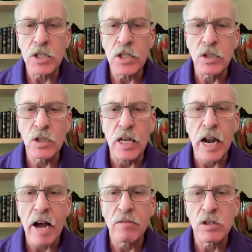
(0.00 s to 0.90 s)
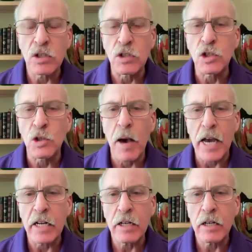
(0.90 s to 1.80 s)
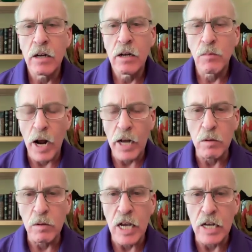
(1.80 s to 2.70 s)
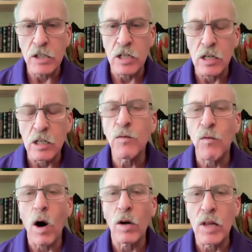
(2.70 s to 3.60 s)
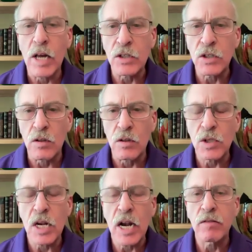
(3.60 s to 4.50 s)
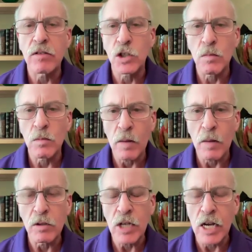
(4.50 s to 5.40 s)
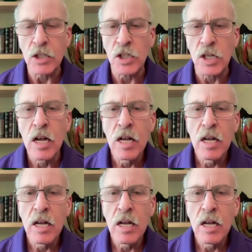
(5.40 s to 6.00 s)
of patients that have just a somatic BRCA mutation is far less than those that have a germline mutation,